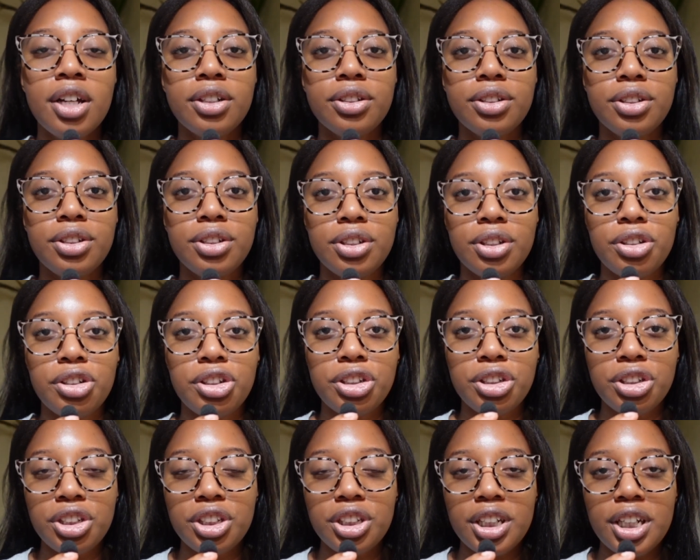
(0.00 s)
So
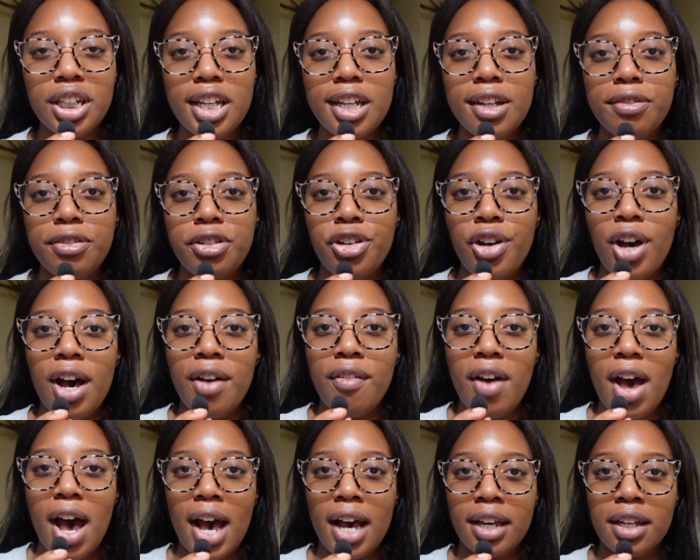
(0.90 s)
usually if you have
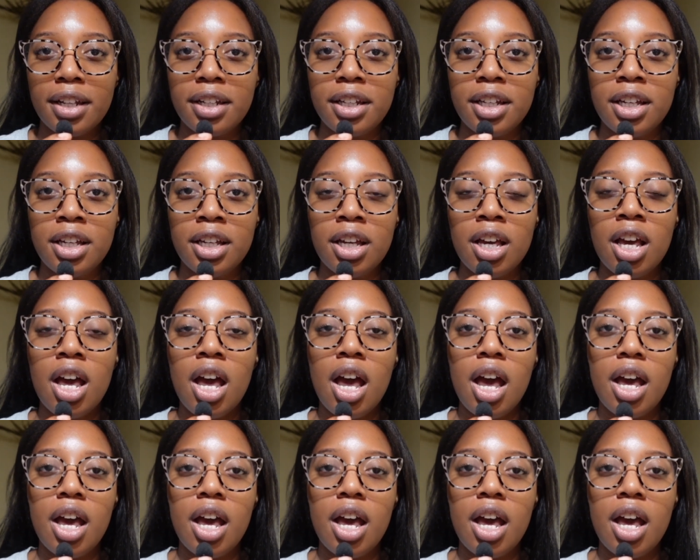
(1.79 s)
acne,